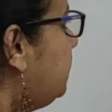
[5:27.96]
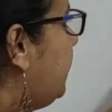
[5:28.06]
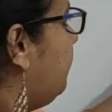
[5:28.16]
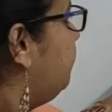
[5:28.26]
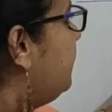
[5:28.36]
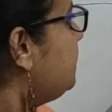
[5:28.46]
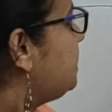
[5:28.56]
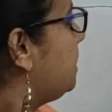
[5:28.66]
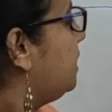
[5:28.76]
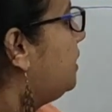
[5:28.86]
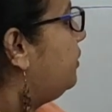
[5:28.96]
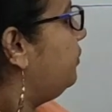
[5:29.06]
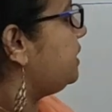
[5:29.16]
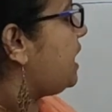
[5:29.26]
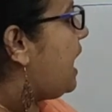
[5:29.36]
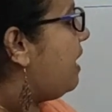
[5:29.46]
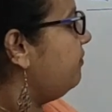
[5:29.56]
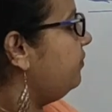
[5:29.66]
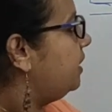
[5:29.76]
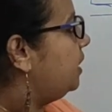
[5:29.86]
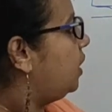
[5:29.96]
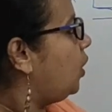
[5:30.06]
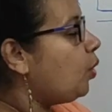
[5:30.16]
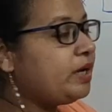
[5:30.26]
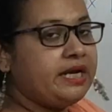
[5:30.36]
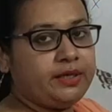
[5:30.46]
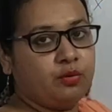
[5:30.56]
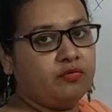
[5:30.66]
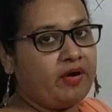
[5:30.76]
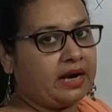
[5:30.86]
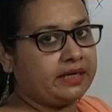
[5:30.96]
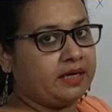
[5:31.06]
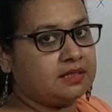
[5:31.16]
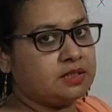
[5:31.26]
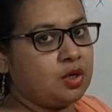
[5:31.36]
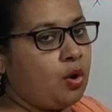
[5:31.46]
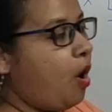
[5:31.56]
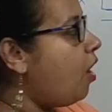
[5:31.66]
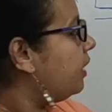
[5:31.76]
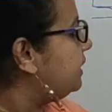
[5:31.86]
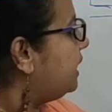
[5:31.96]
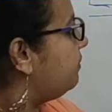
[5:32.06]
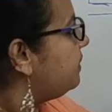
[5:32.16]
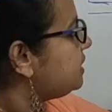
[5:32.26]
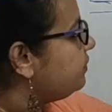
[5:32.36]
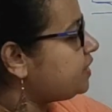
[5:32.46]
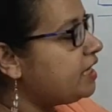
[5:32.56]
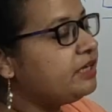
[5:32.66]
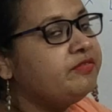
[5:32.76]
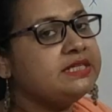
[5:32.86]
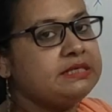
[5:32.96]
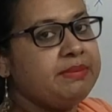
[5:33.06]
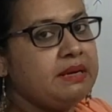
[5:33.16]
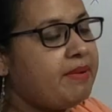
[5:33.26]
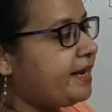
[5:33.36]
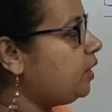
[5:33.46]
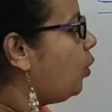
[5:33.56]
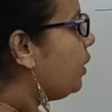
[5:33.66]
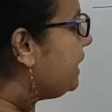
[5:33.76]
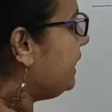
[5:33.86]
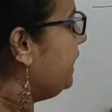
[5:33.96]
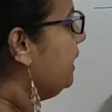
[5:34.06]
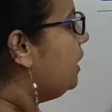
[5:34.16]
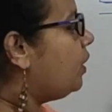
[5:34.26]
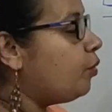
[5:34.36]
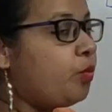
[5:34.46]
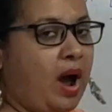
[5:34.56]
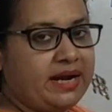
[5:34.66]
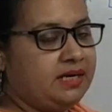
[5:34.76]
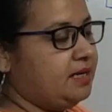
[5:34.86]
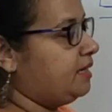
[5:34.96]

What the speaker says: the numbers which have only two factors, or the numbers which are divisible by only one